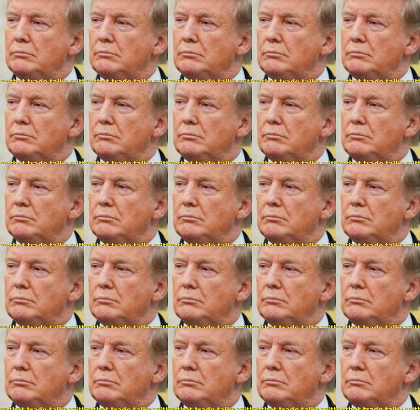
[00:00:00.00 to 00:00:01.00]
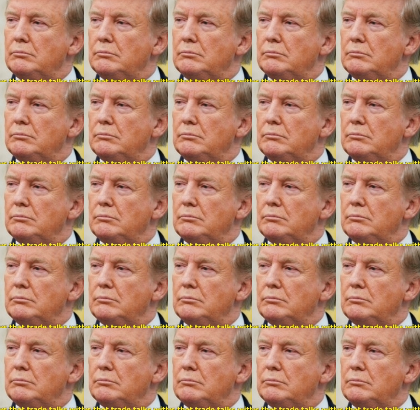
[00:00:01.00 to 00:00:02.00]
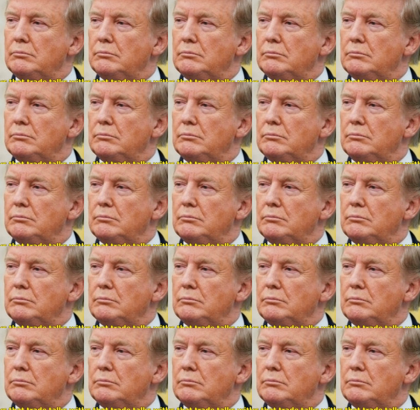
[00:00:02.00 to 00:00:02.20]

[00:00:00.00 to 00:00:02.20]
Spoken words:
Nothing is said.